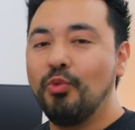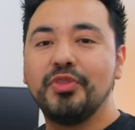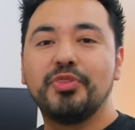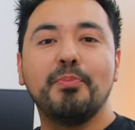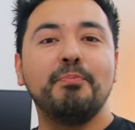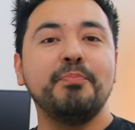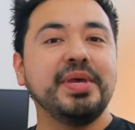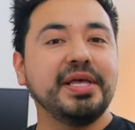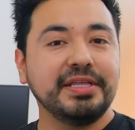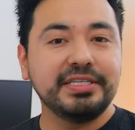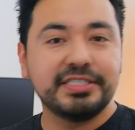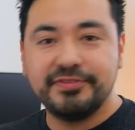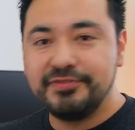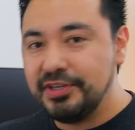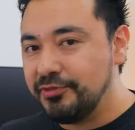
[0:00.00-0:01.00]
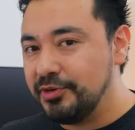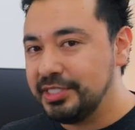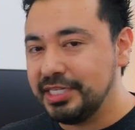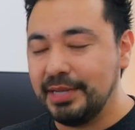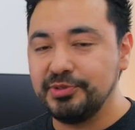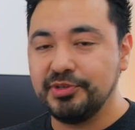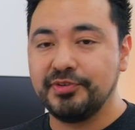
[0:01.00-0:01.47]
with millions of different
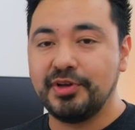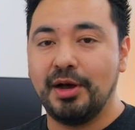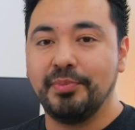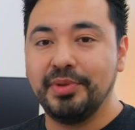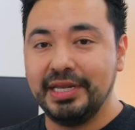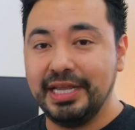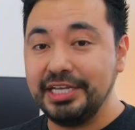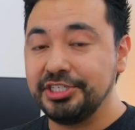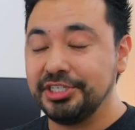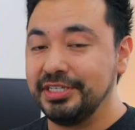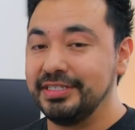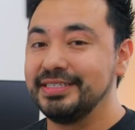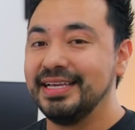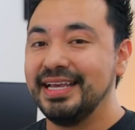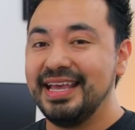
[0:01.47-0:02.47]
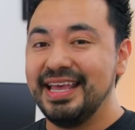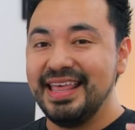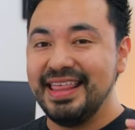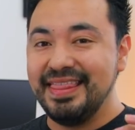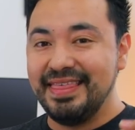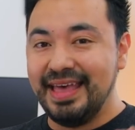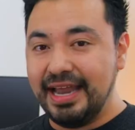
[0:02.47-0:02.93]
types of combinations.
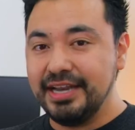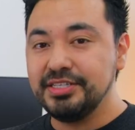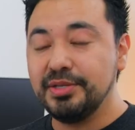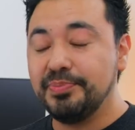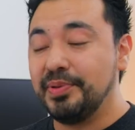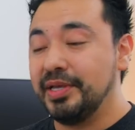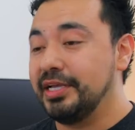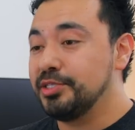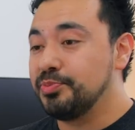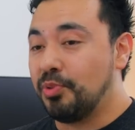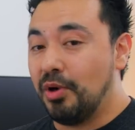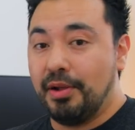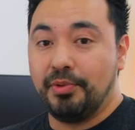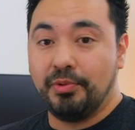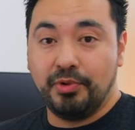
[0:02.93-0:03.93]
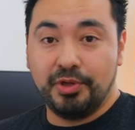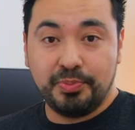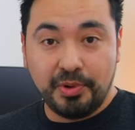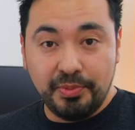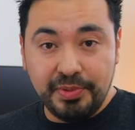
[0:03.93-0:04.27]
That is the biggest problem with